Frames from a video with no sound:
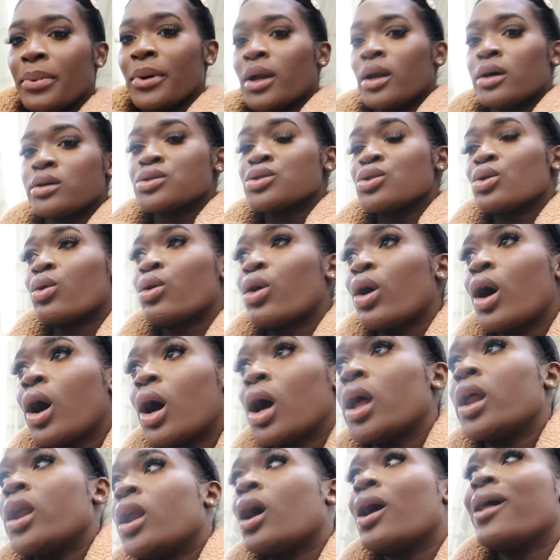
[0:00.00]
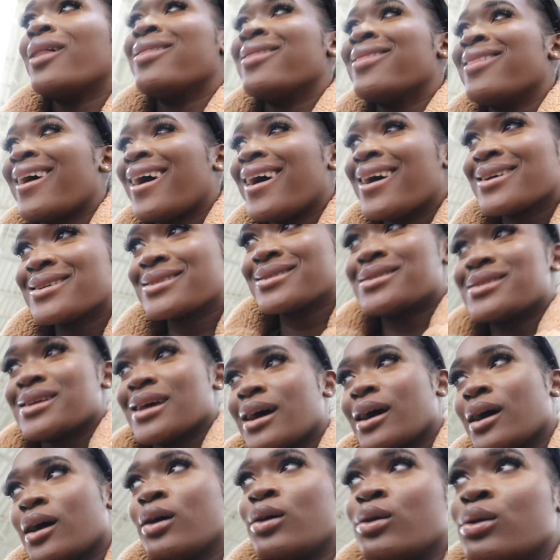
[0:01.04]
put us on
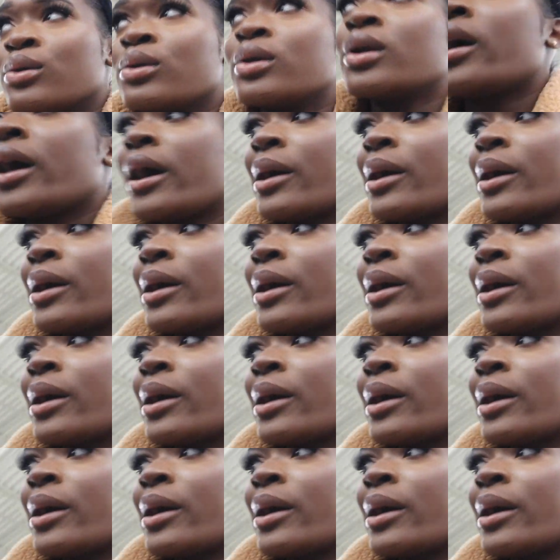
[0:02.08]
lockdown,